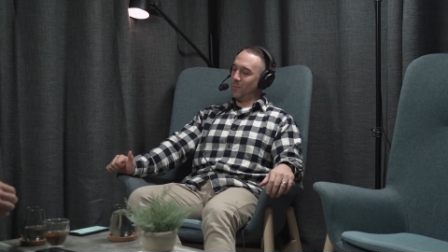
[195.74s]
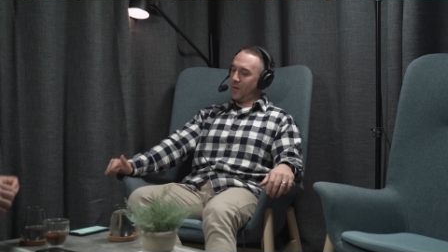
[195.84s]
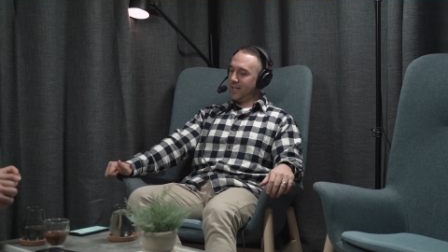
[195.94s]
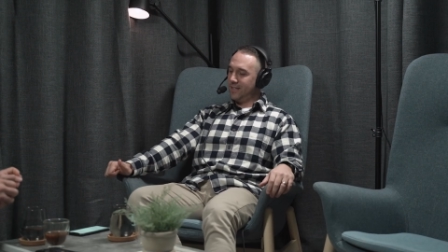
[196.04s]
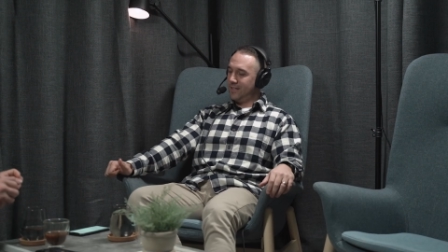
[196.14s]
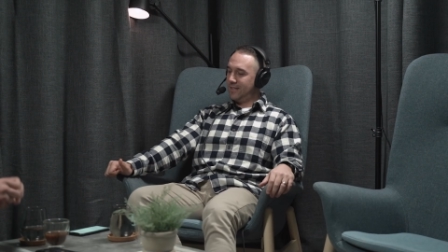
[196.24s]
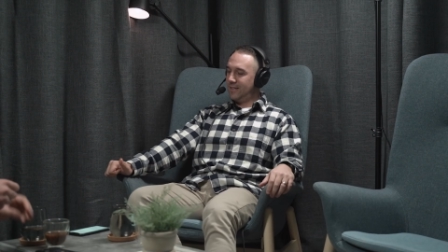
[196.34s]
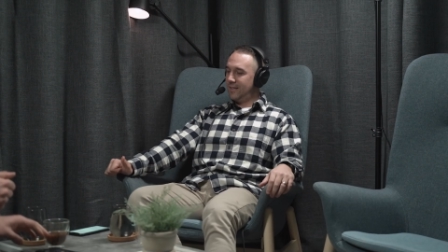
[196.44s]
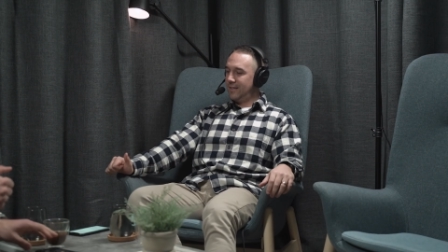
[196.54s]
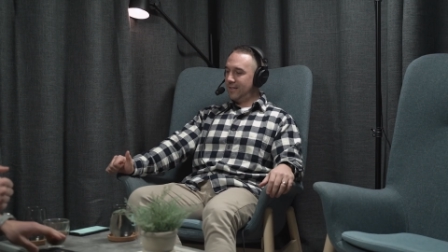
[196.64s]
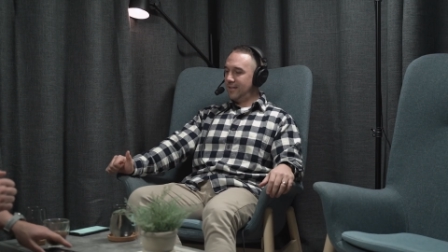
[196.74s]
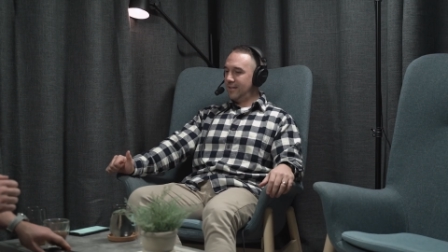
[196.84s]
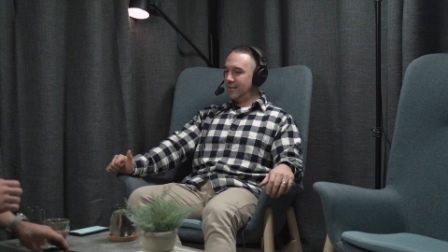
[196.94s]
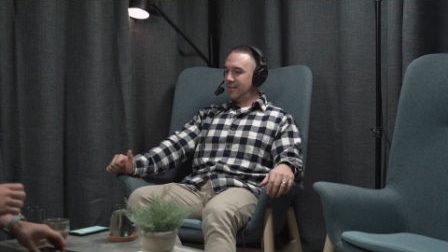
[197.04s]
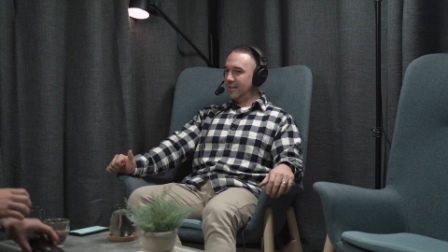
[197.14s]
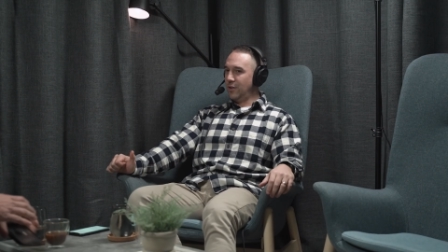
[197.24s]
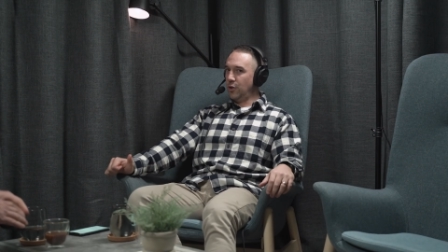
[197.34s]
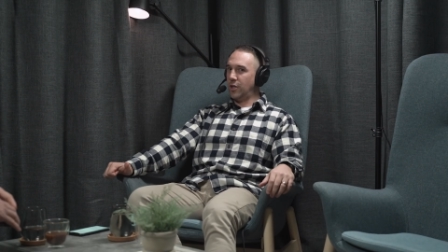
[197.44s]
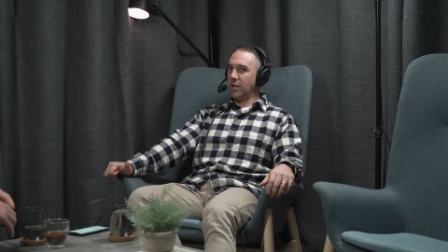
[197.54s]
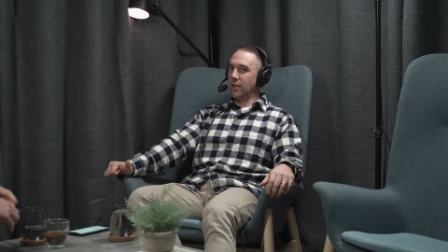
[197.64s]
One,
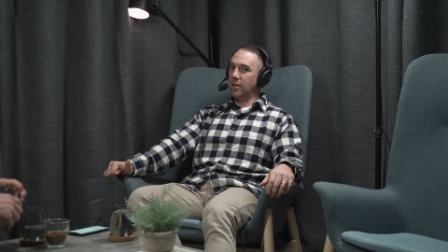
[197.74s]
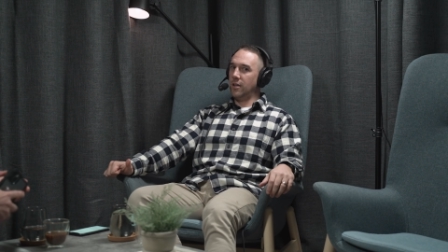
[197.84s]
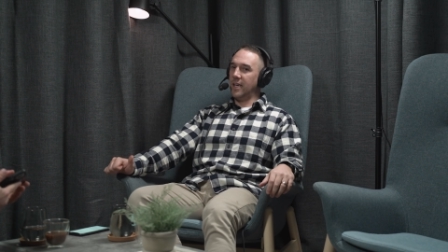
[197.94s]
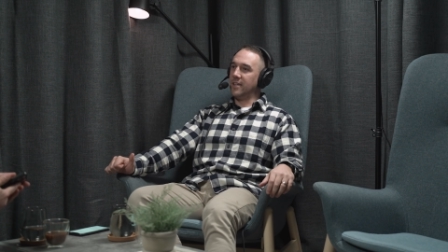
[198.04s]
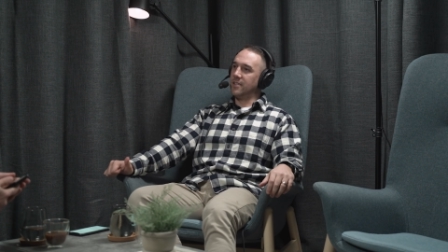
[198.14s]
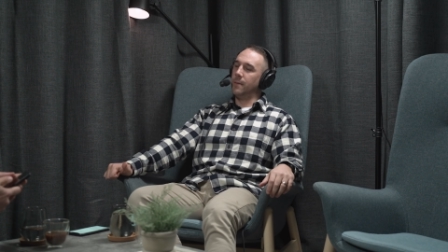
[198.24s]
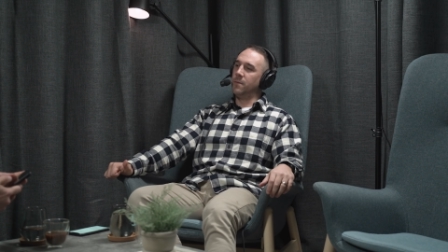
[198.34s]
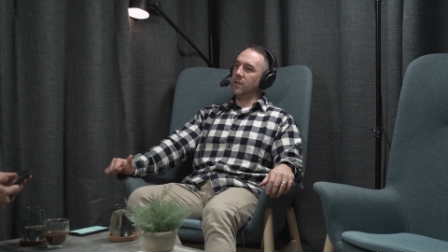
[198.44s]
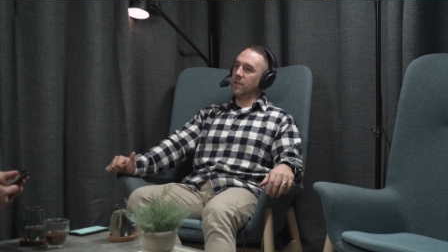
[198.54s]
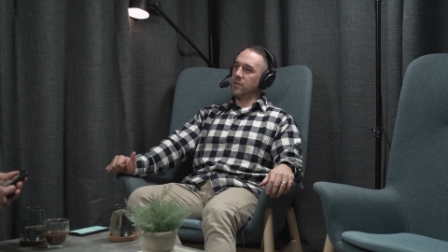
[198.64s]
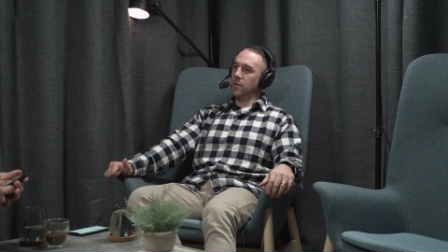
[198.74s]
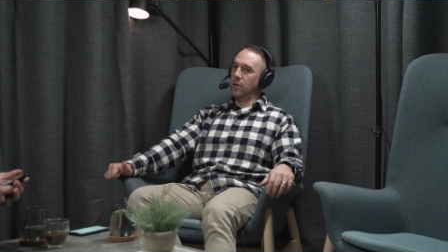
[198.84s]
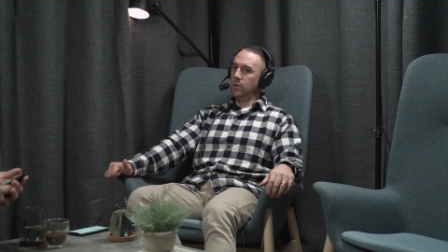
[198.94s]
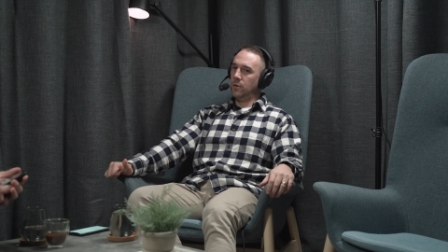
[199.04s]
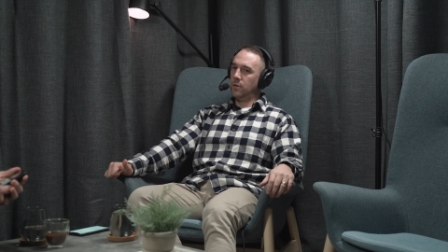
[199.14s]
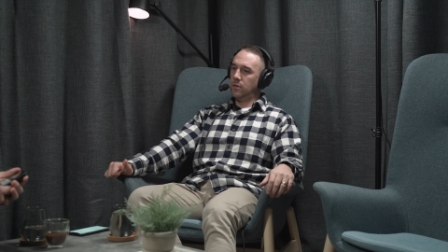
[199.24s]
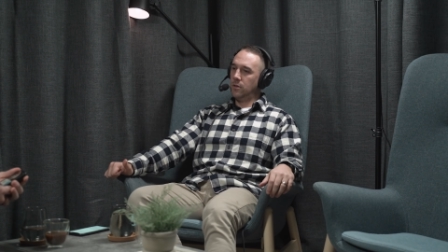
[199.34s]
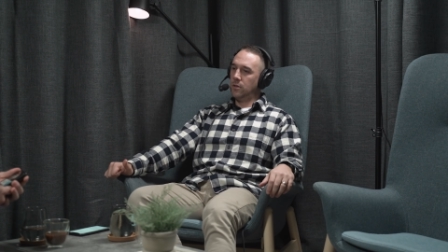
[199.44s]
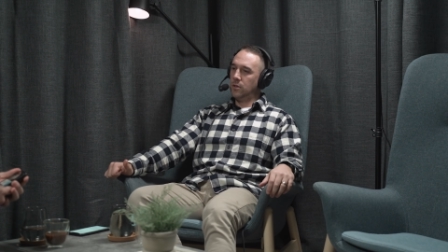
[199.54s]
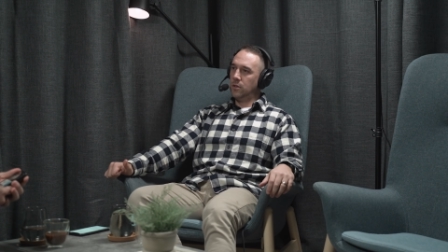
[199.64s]
you can accept that it's slow.
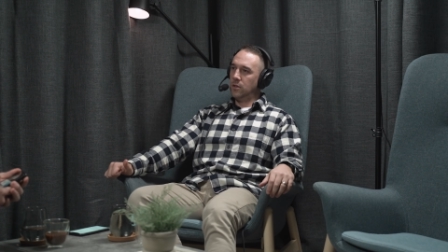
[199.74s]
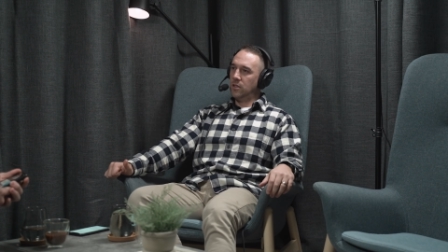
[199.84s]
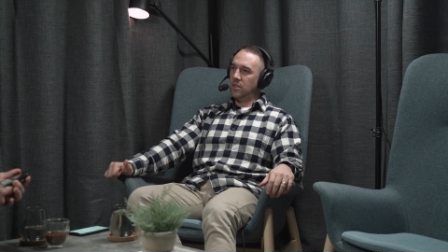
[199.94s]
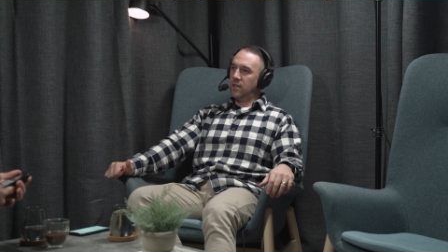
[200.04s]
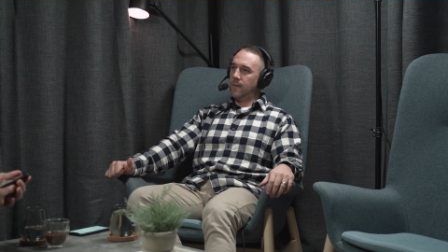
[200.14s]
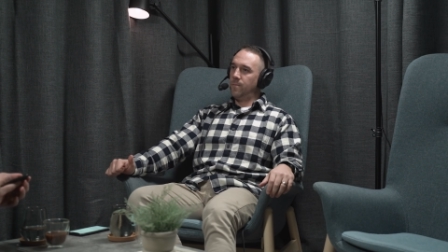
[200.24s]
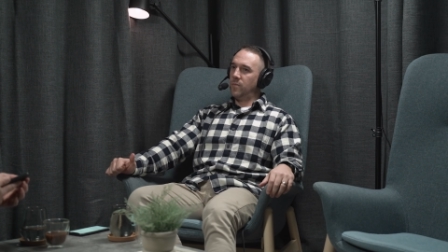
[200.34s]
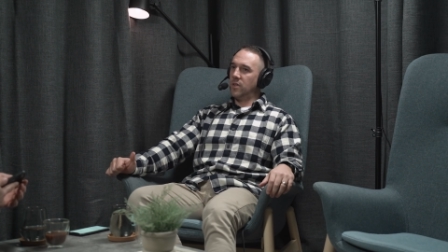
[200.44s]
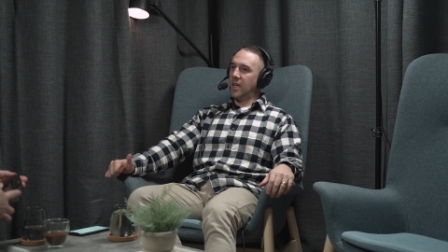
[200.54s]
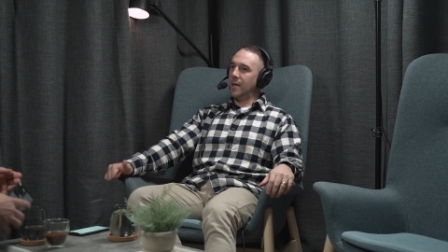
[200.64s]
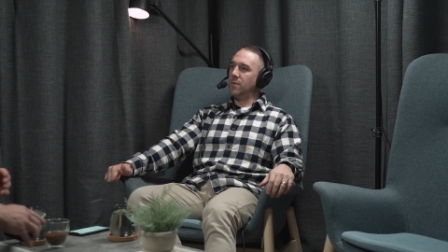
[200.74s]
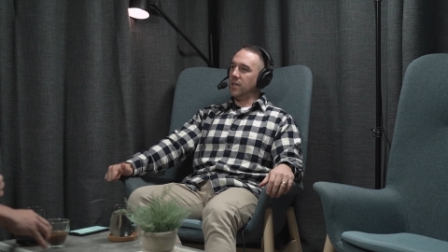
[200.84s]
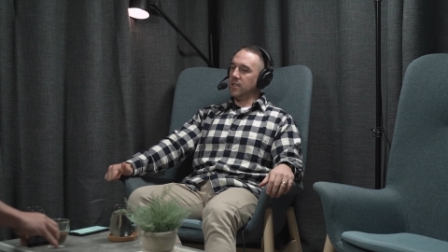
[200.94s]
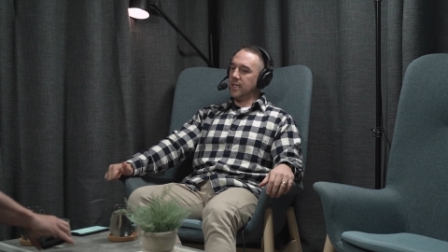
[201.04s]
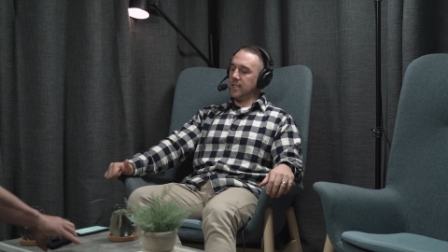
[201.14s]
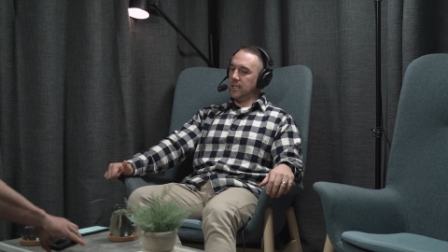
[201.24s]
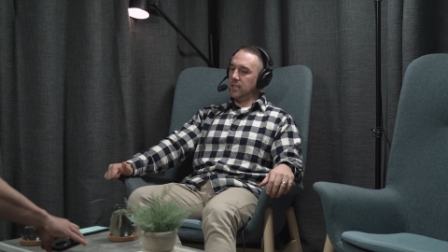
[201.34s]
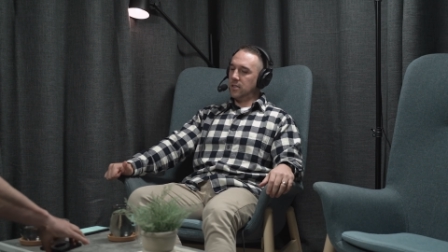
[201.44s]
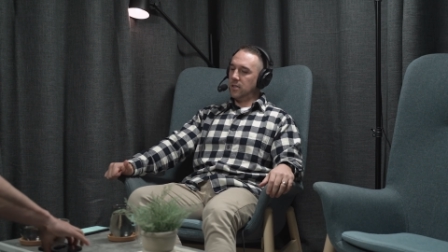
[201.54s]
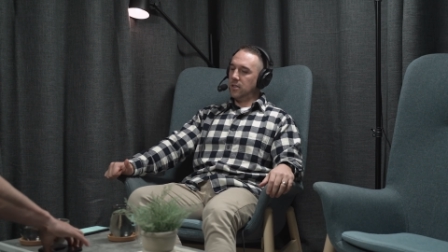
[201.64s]
Yeah. Keep things as
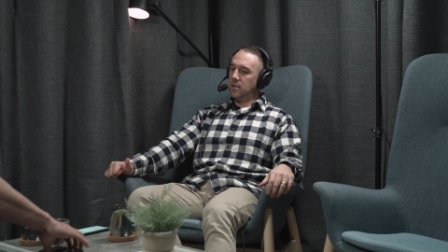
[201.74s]
is